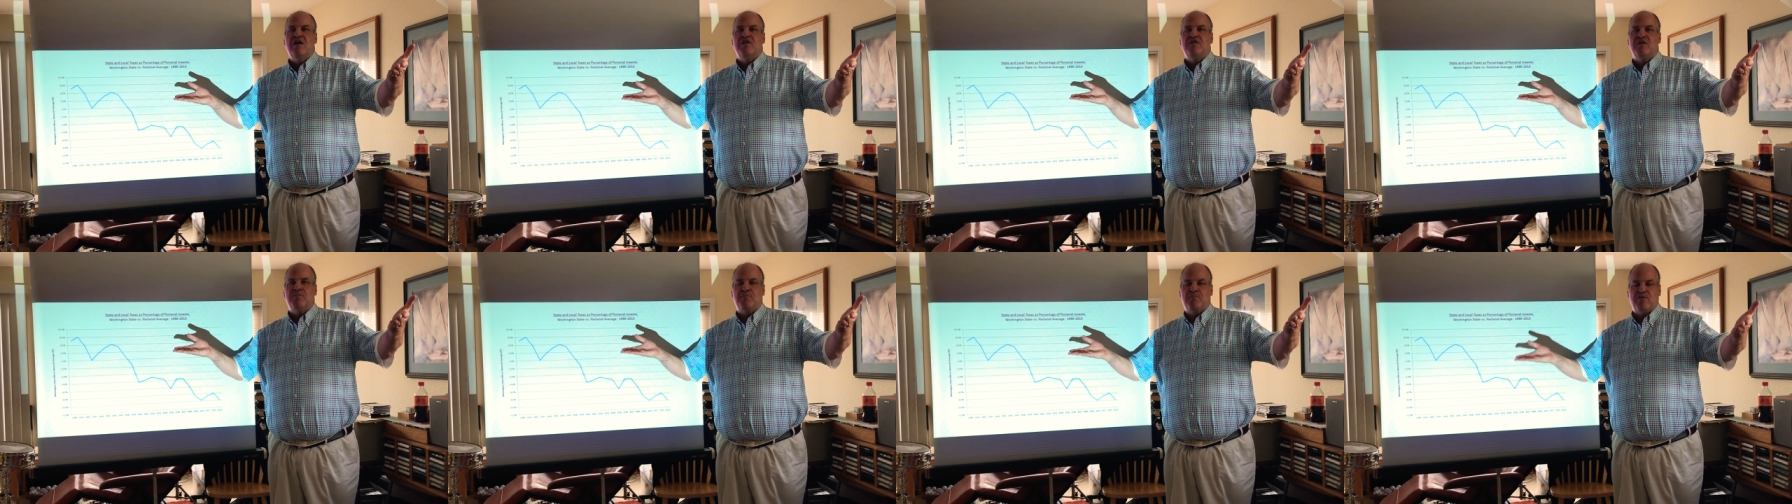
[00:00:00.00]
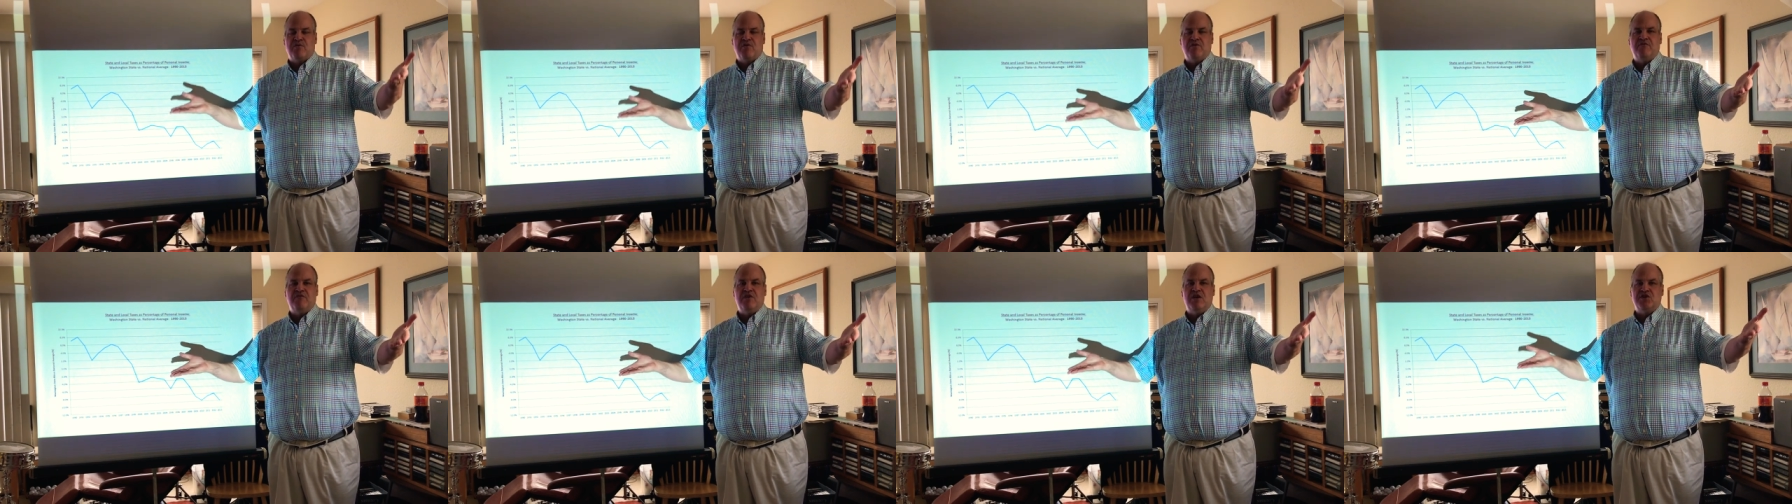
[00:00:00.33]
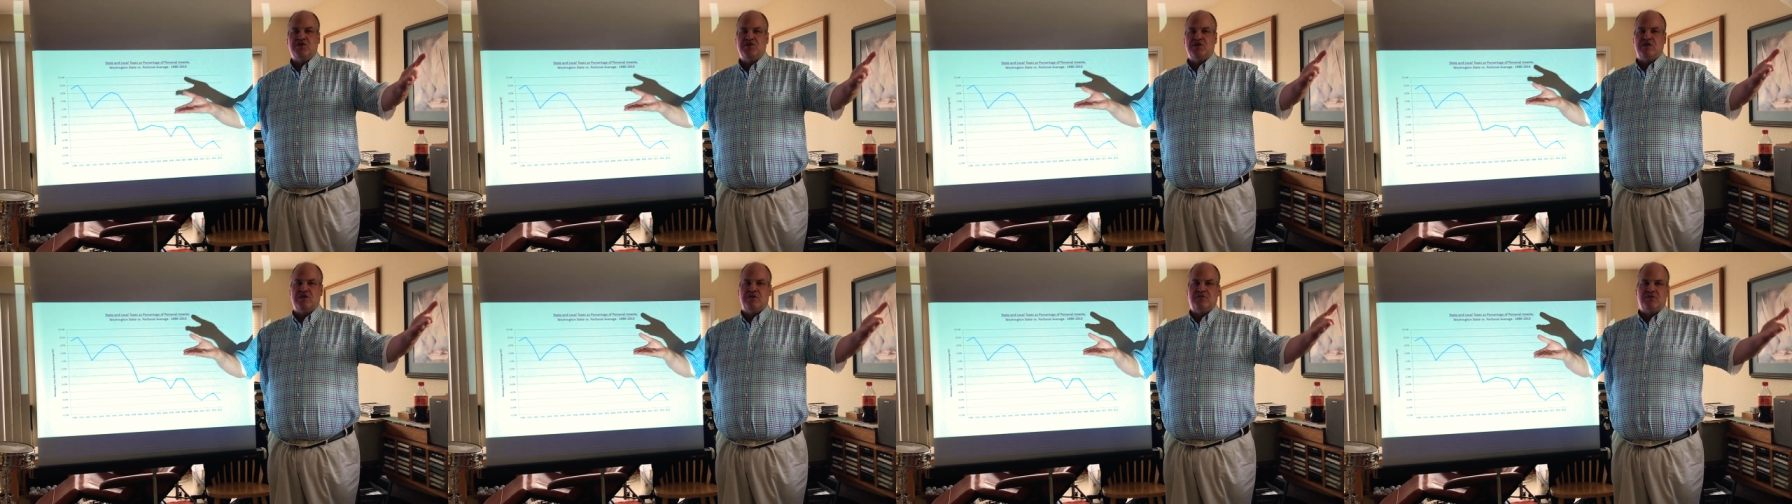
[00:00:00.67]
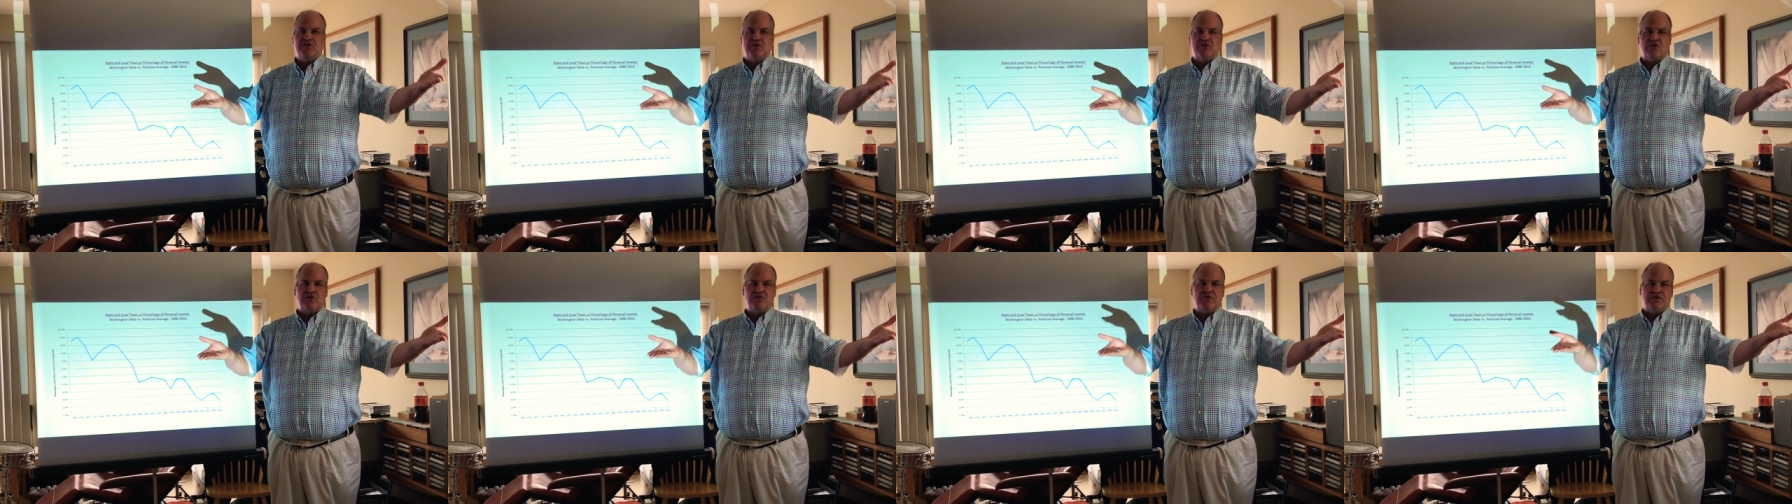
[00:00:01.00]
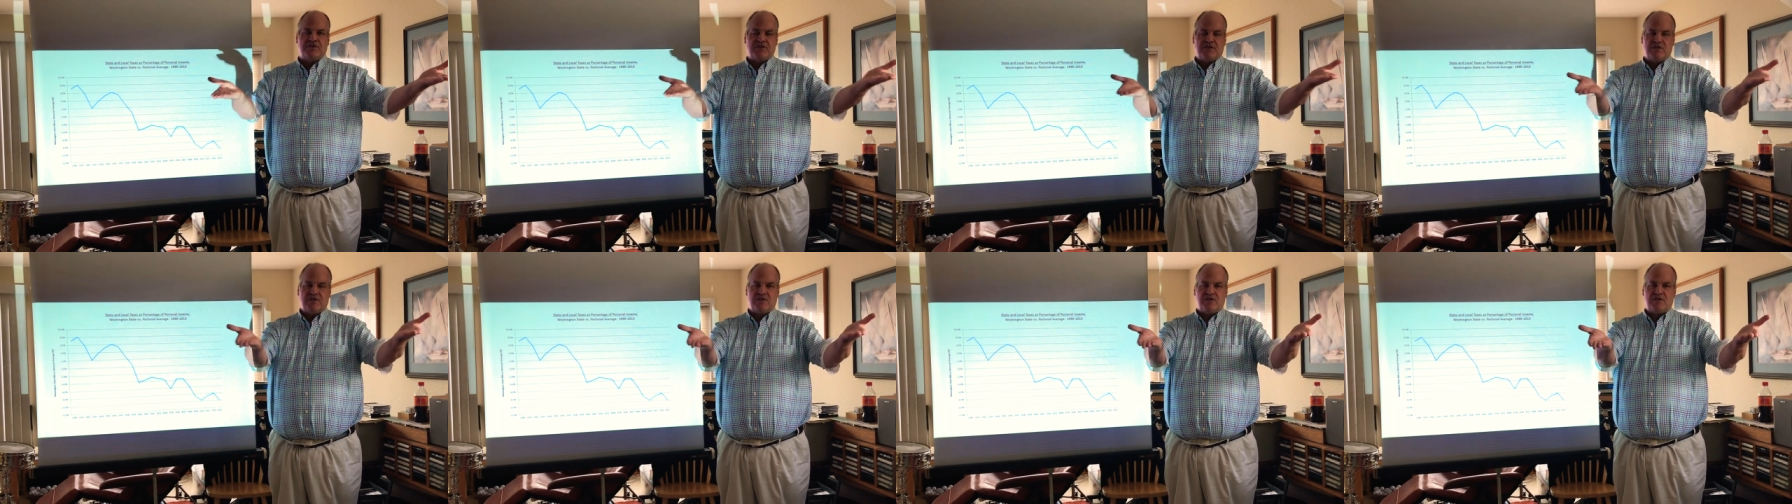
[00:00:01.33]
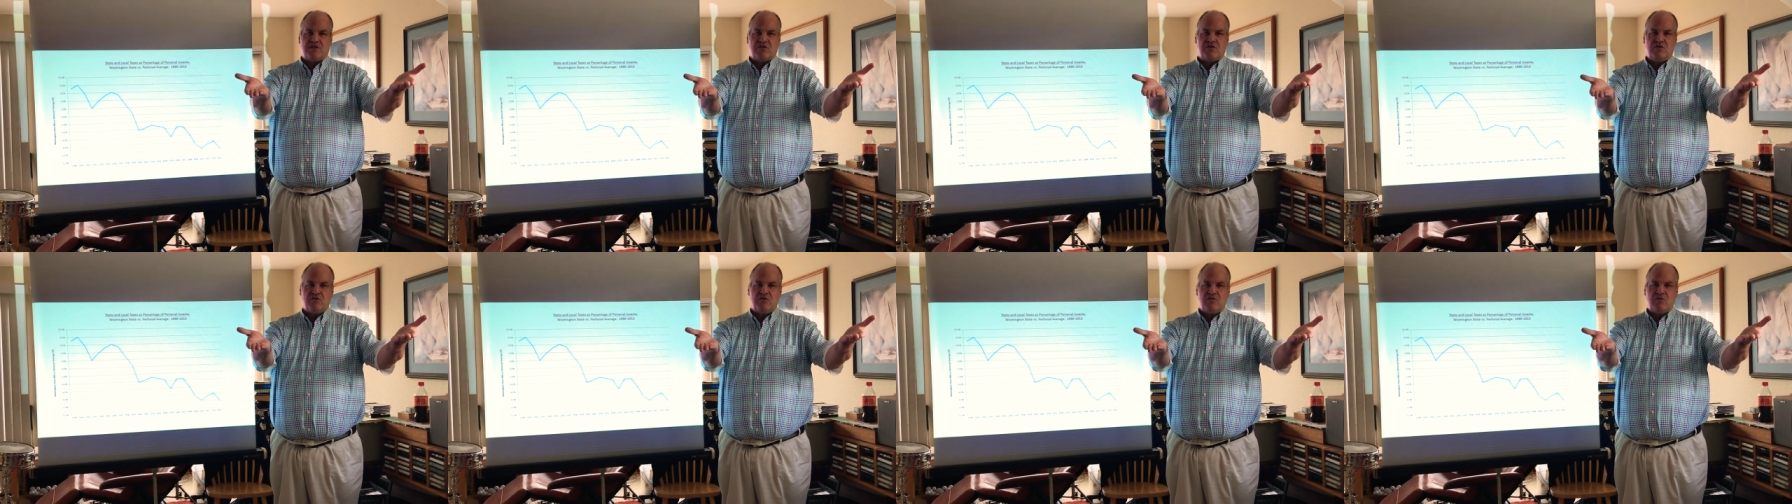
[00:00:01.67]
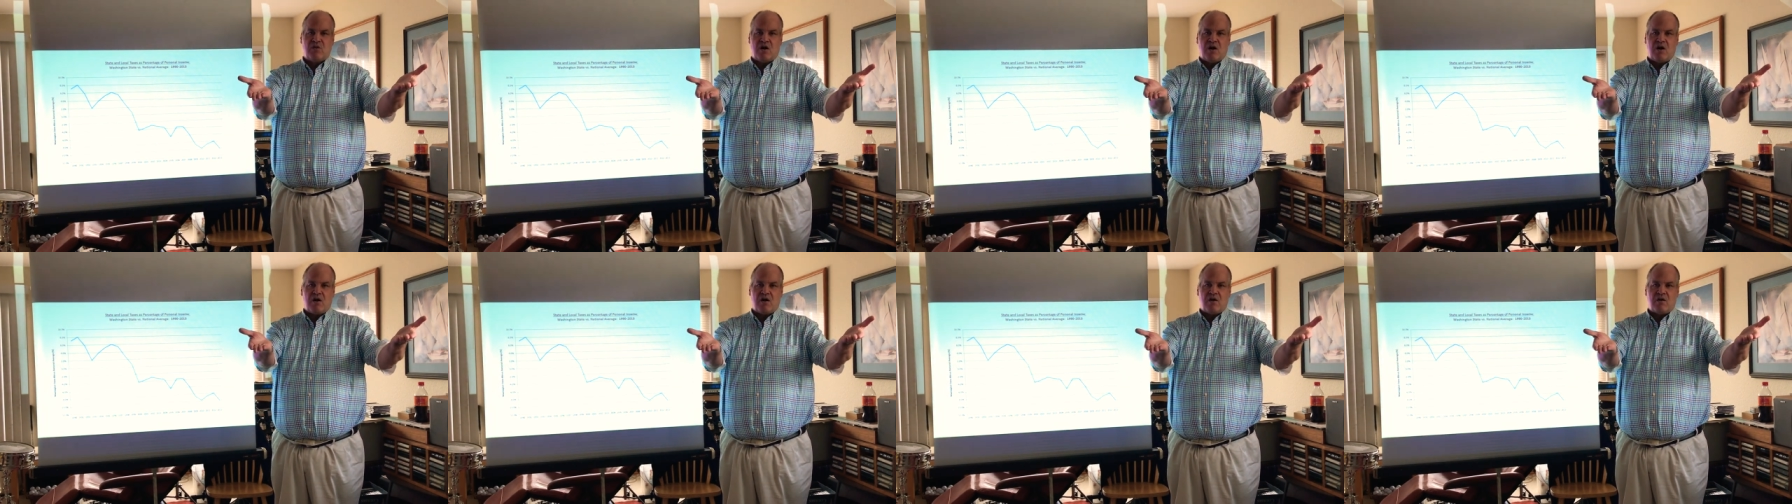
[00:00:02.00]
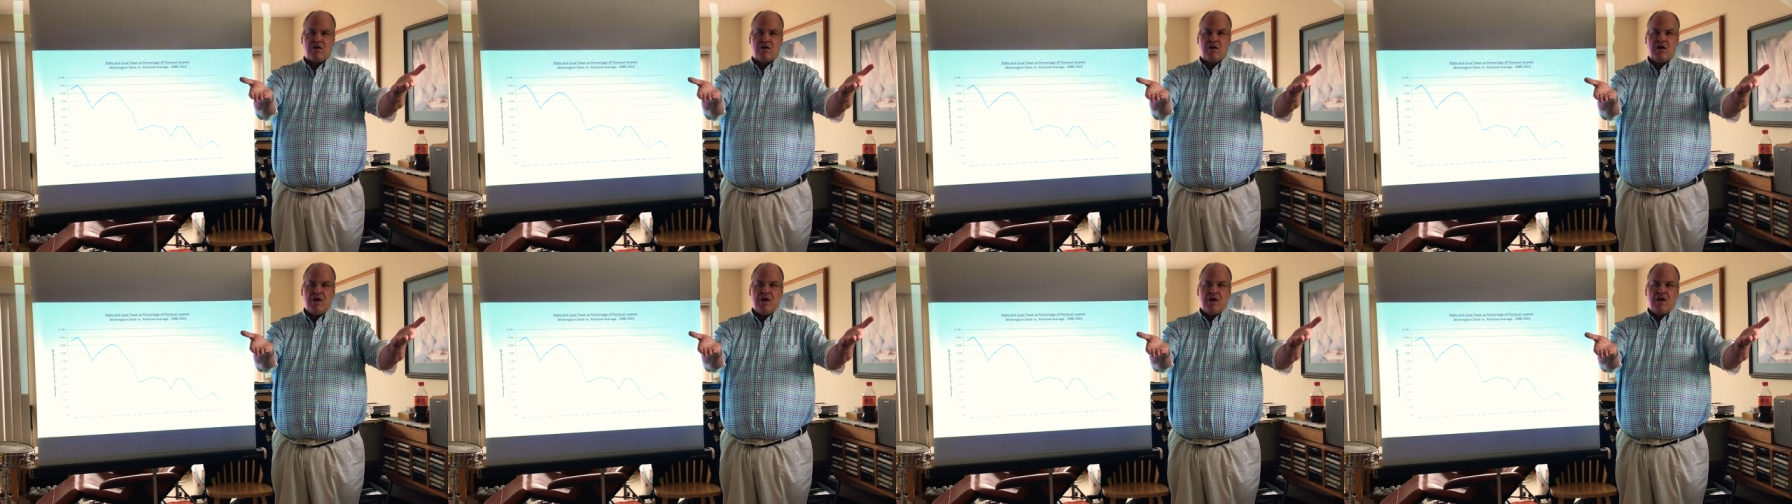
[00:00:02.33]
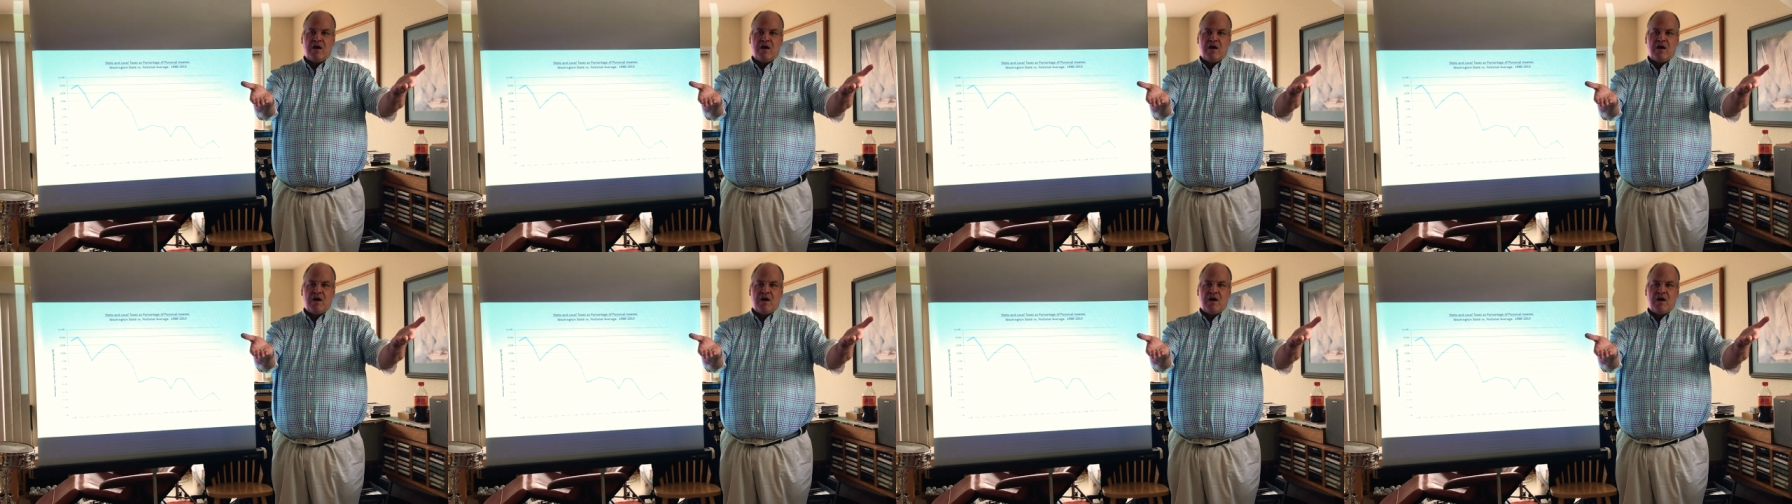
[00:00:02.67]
the provision of services to our